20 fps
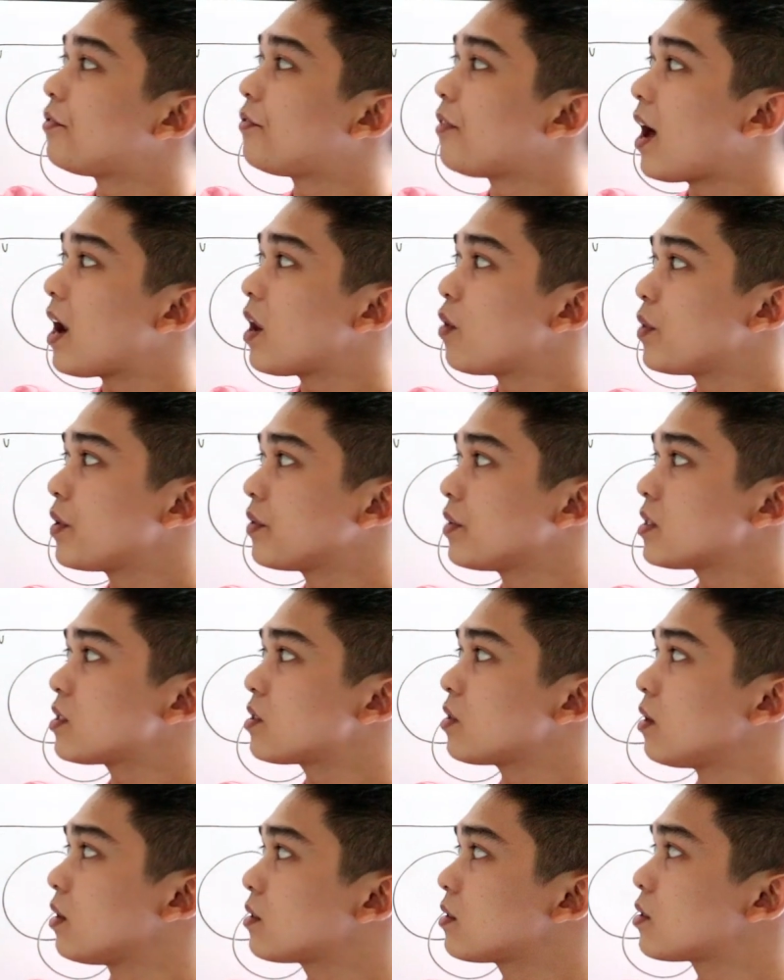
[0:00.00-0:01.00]
following
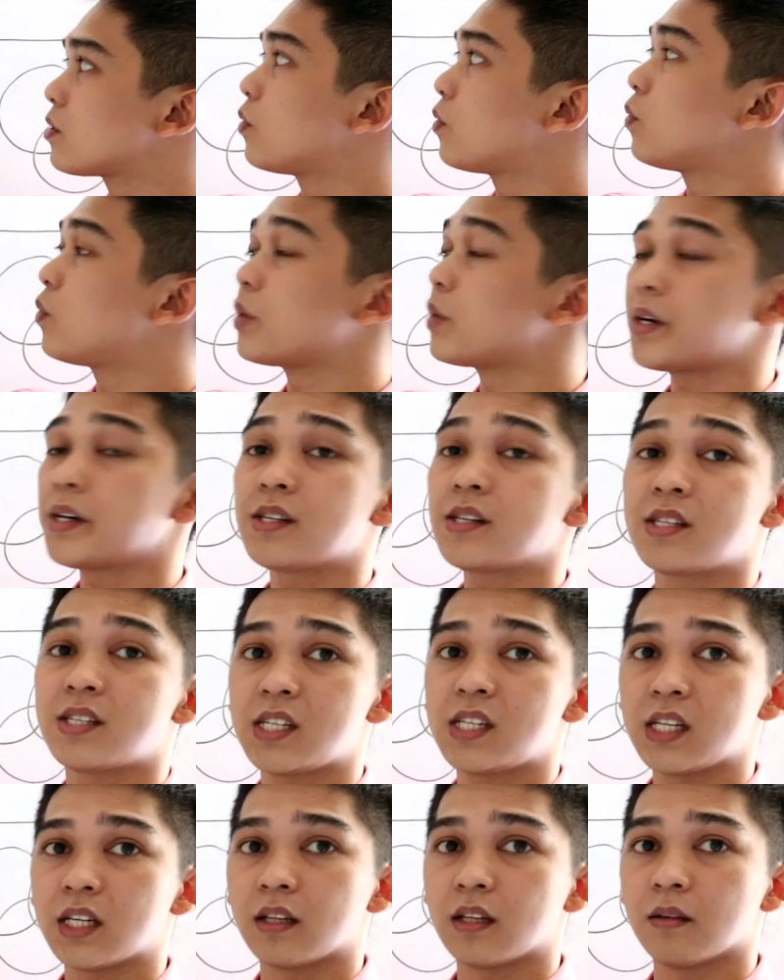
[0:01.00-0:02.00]
results were
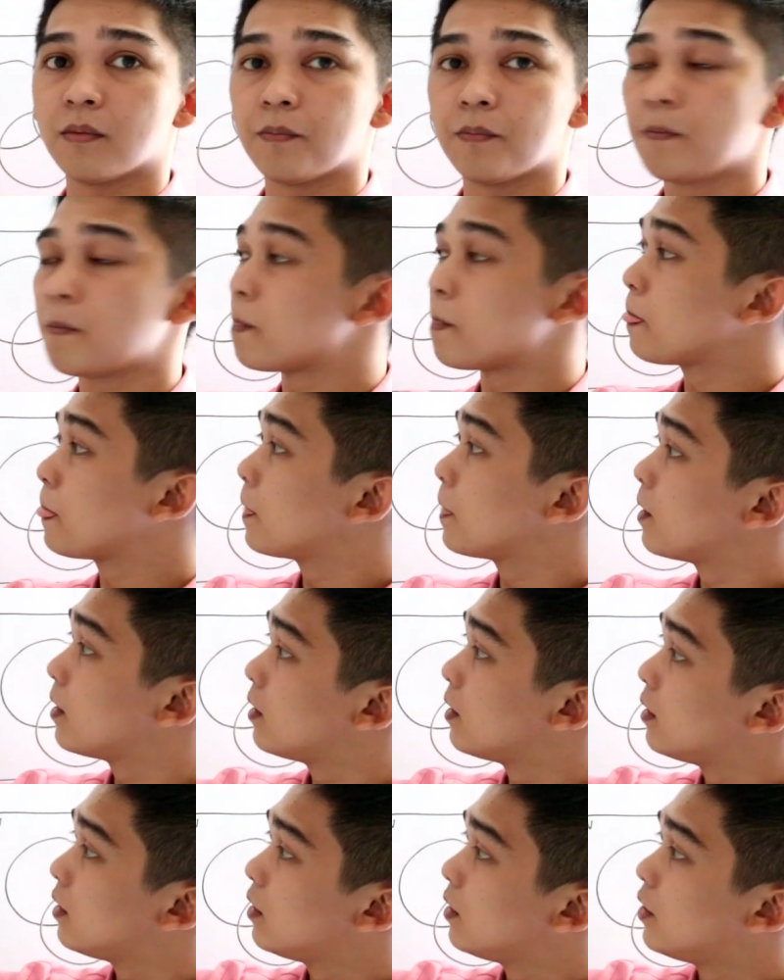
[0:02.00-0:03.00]
seen.
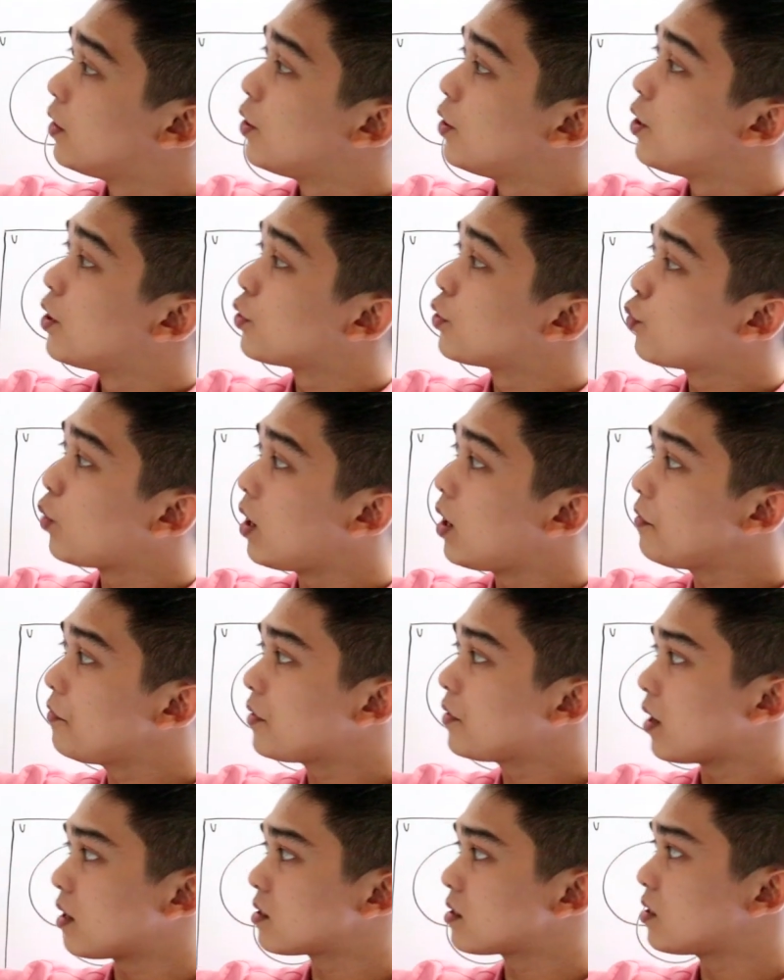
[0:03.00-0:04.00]
12
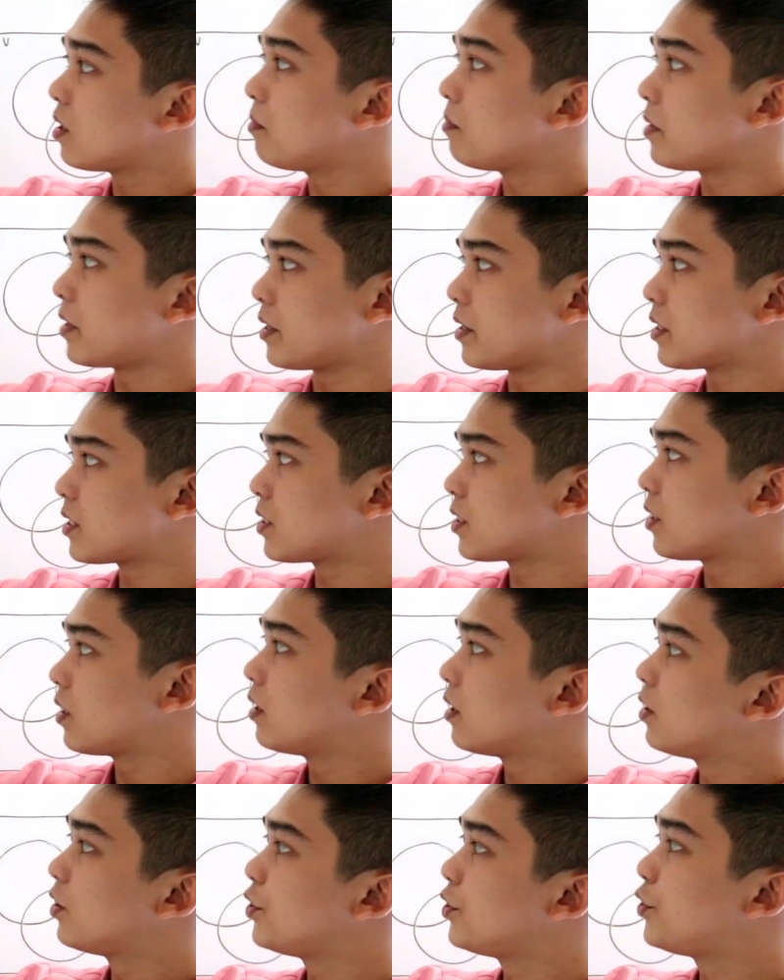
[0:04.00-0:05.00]
customers
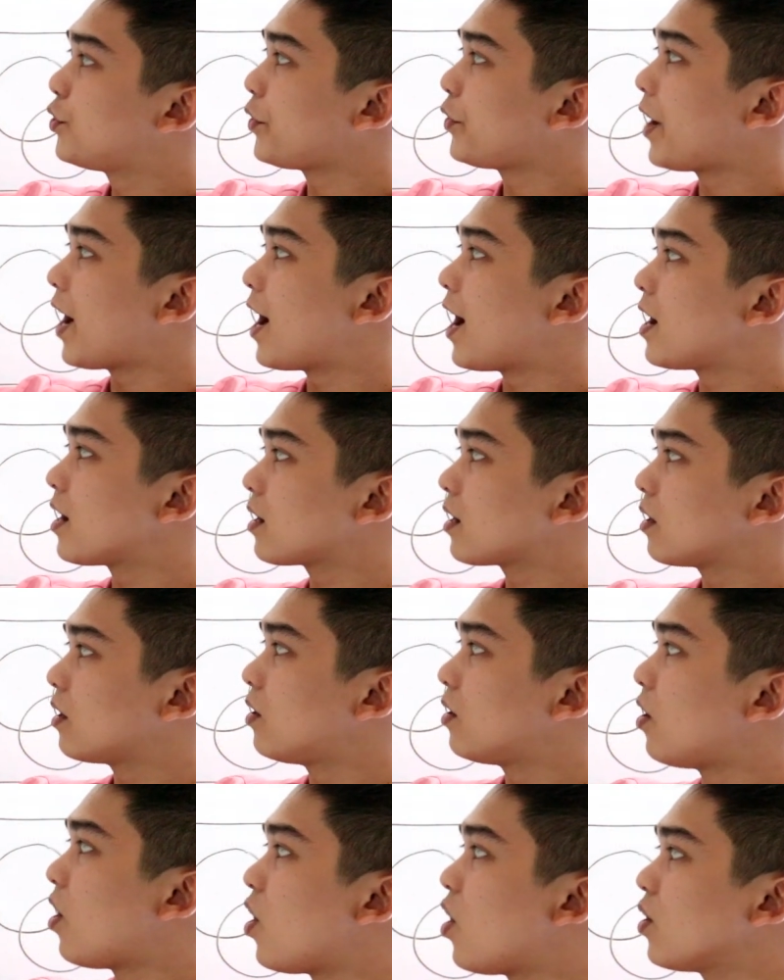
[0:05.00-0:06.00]
drank
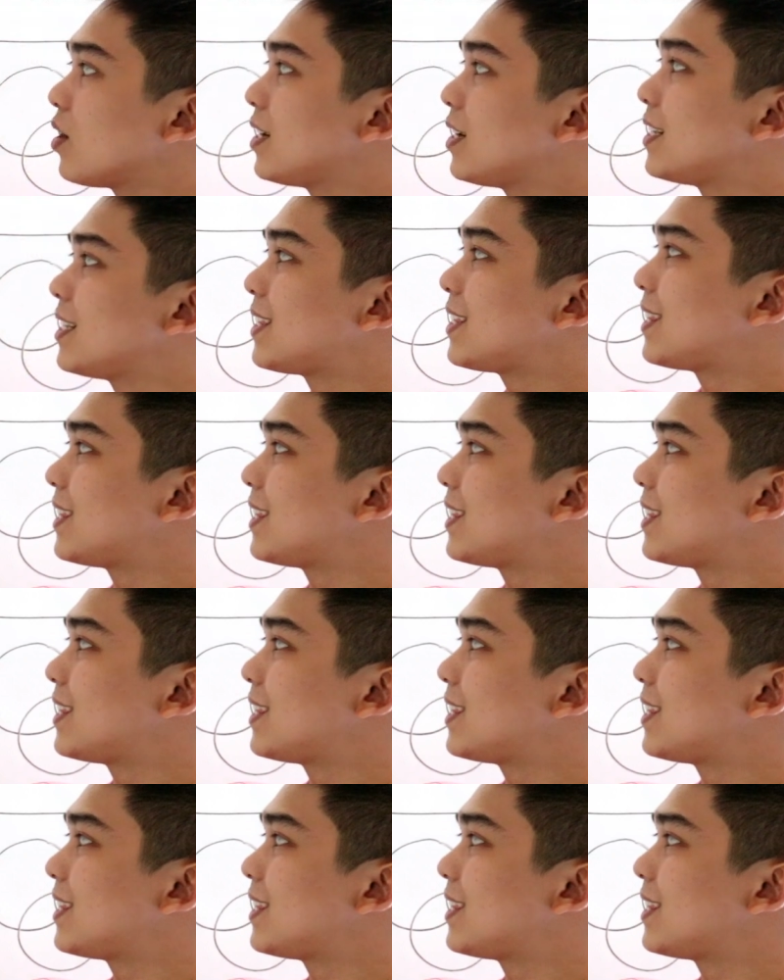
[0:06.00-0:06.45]
only